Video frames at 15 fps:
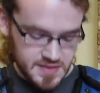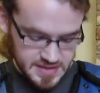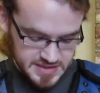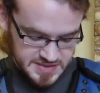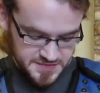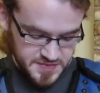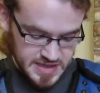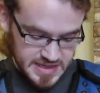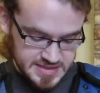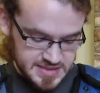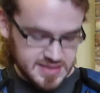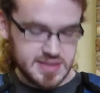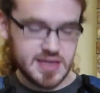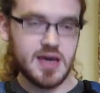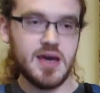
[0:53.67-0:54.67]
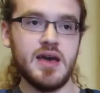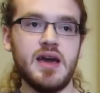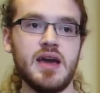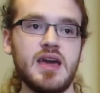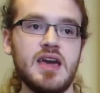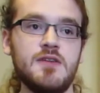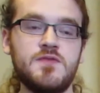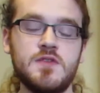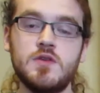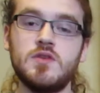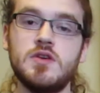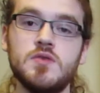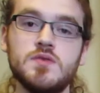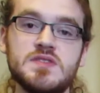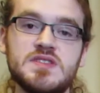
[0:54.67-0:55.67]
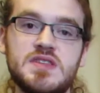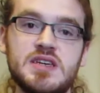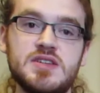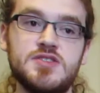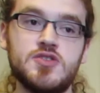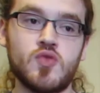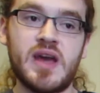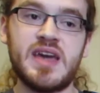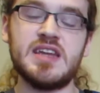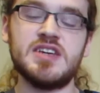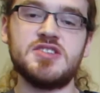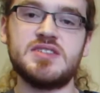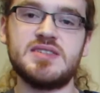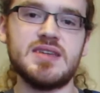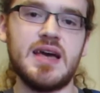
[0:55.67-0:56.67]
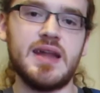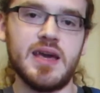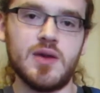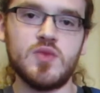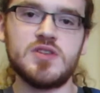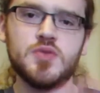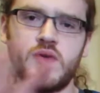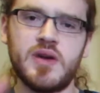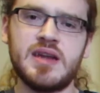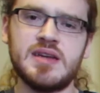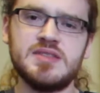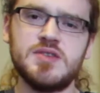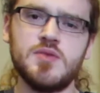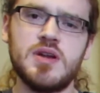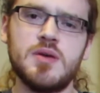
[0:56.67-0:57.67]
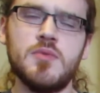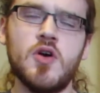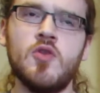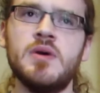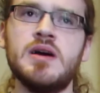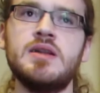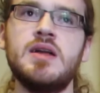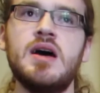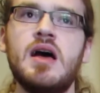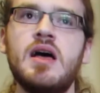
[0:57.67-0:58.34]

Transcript: This vest, if you use the drainage setting, which we'll get into in a moment,